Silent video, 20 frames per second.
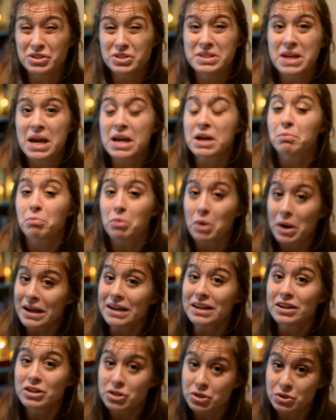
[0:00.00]
just take a
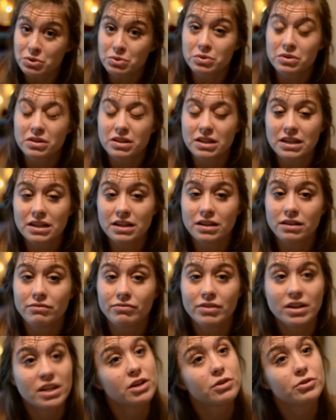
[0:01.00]
break and do the
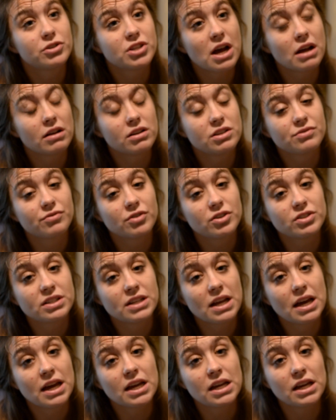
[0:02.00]
video challenge for
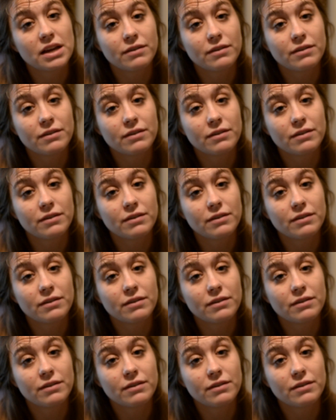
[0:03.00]
today.